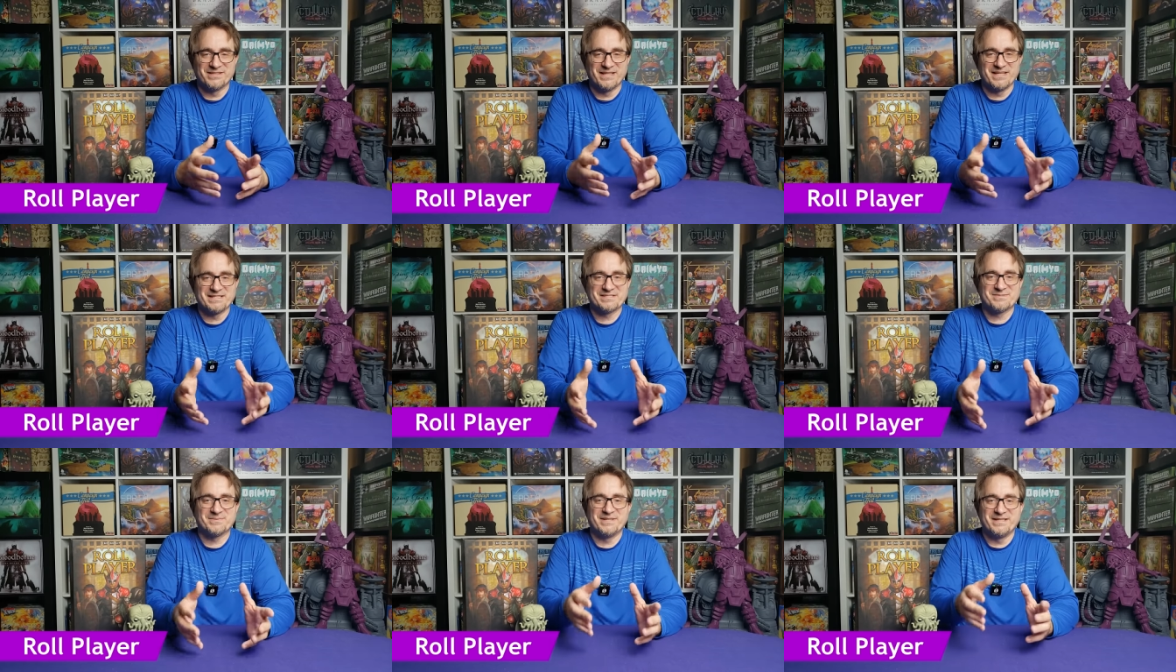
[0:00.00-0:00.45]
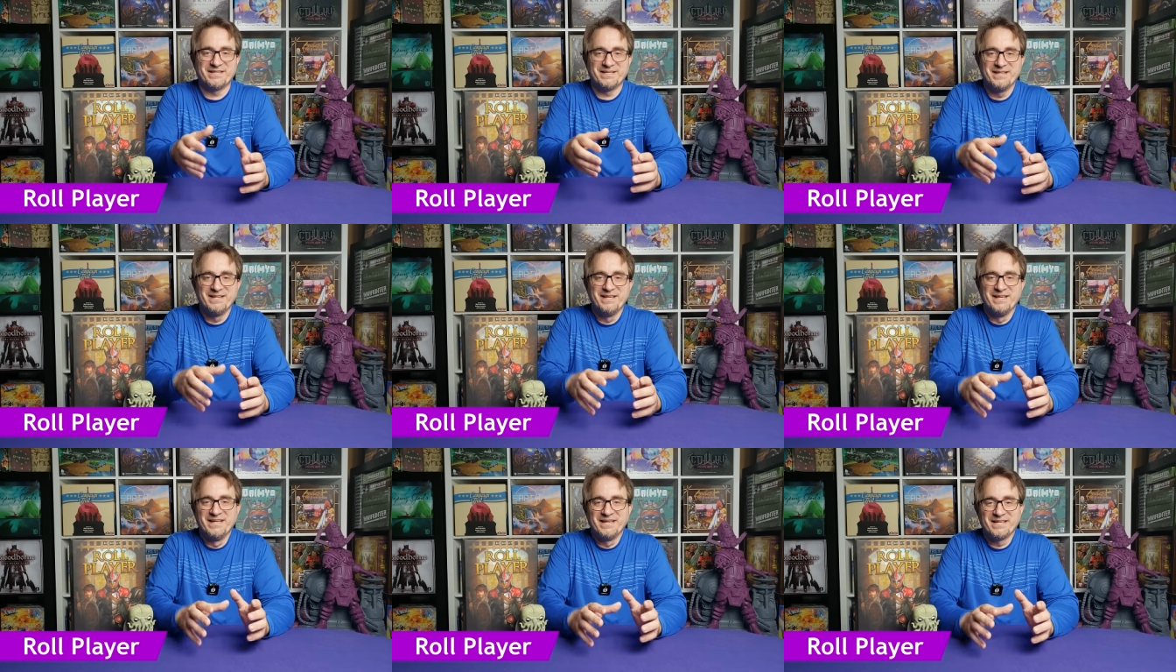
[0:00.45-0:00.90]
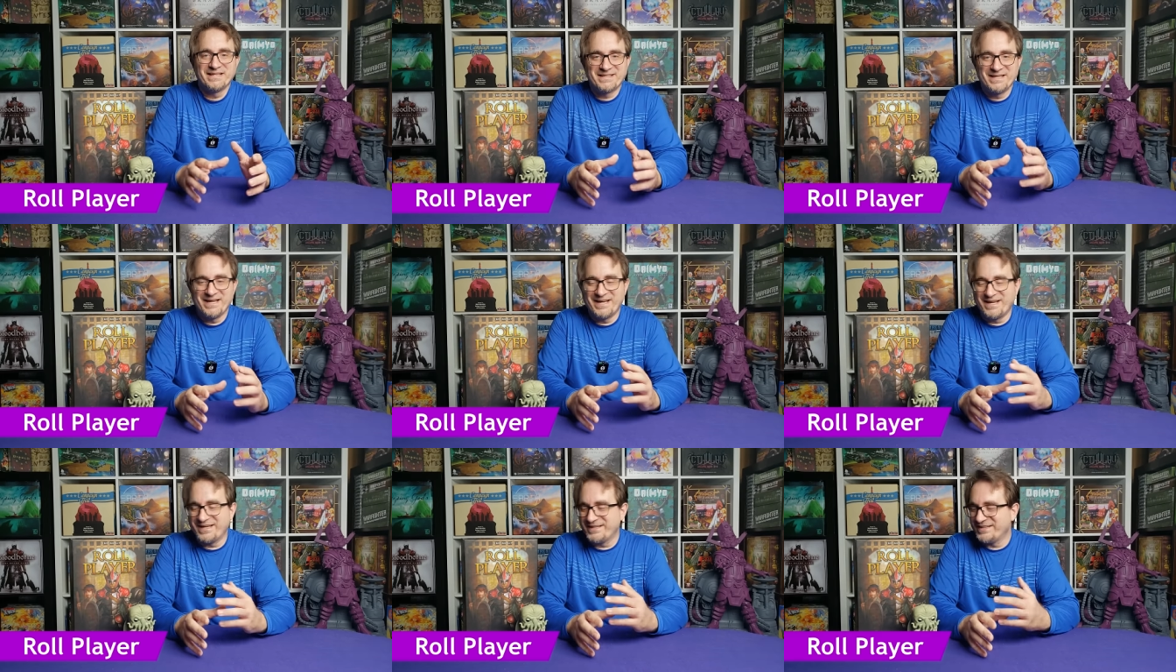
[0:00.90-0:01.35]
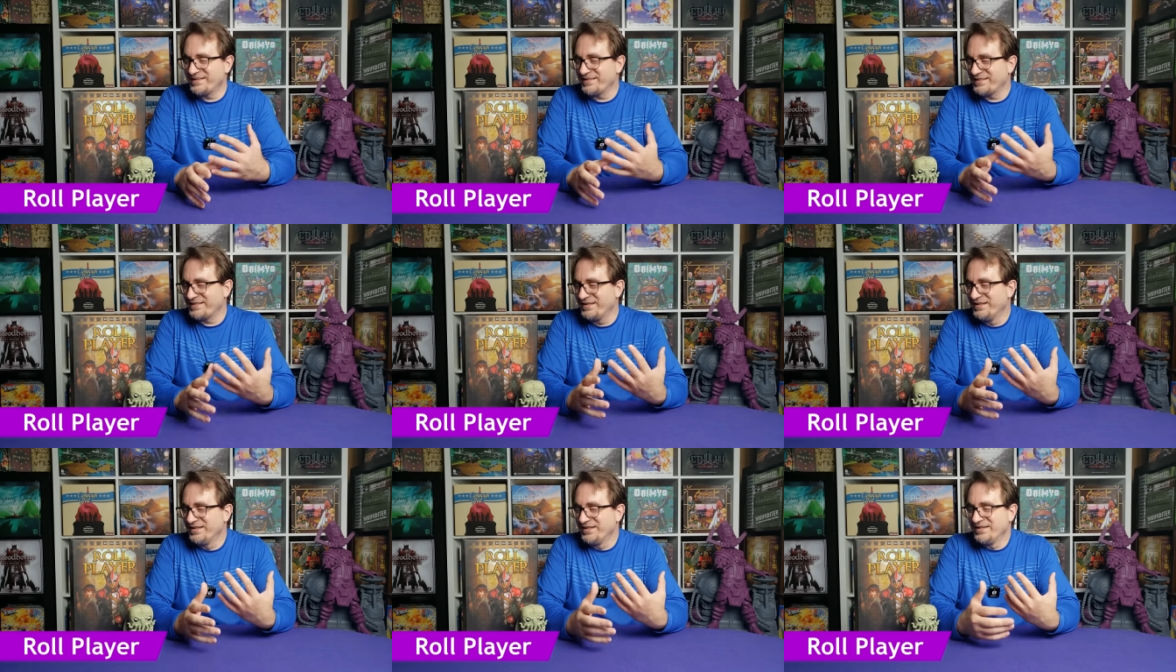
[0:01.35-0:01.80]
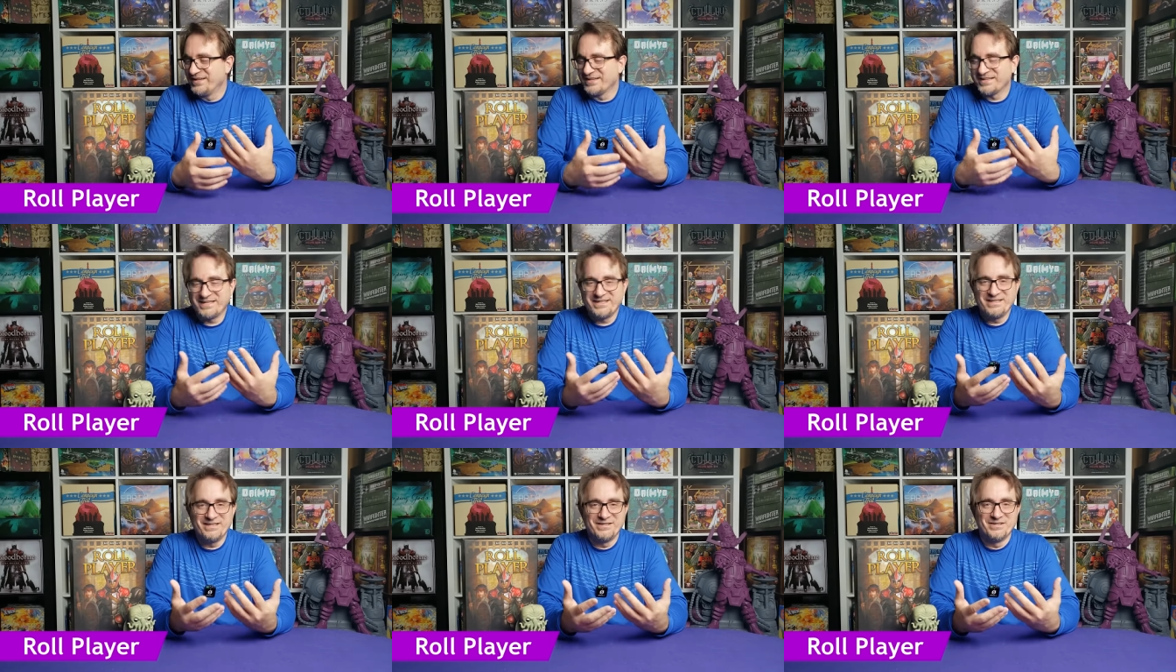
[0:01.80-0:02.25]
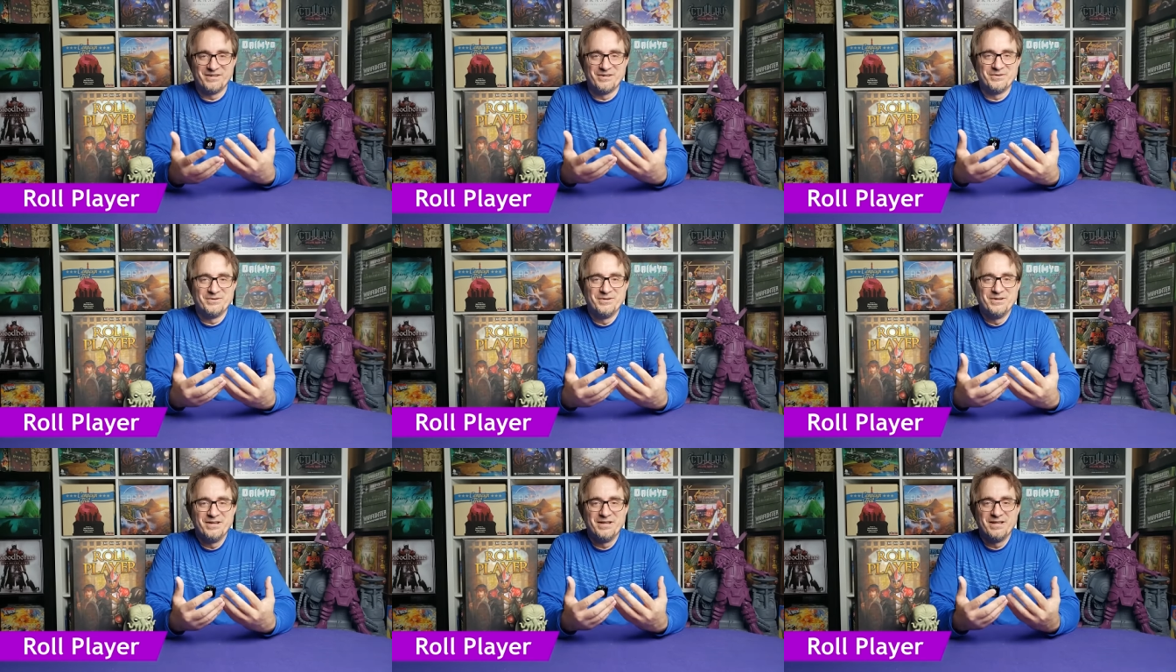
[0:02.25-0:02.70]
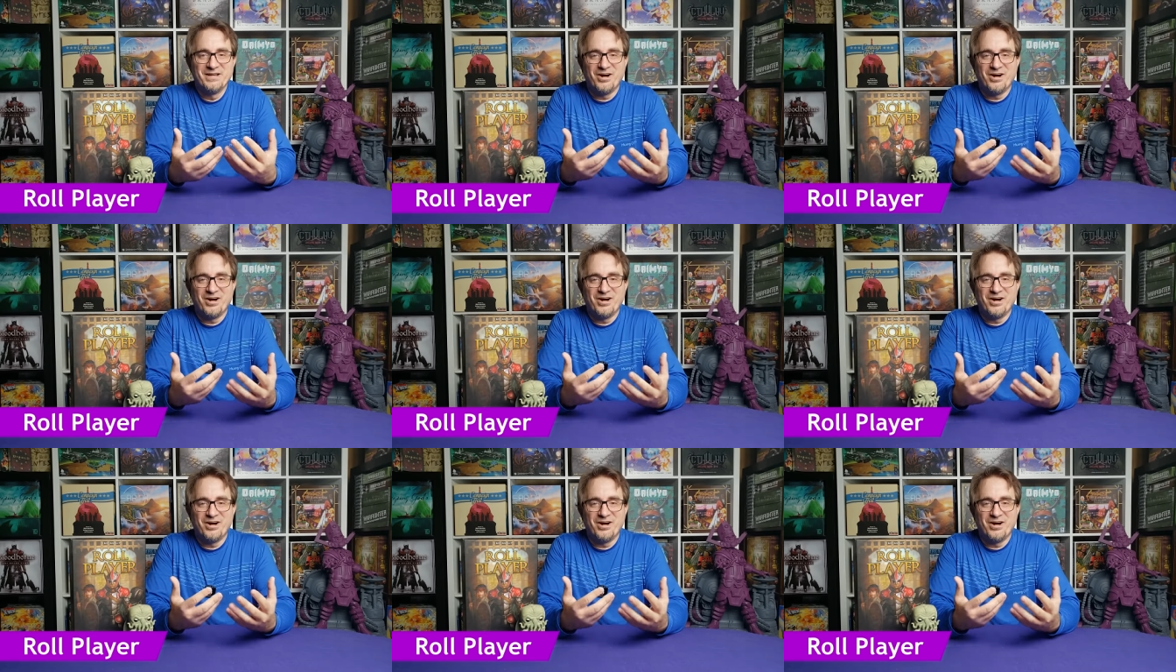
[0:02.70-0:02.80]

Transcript: That's what it kind of, you know,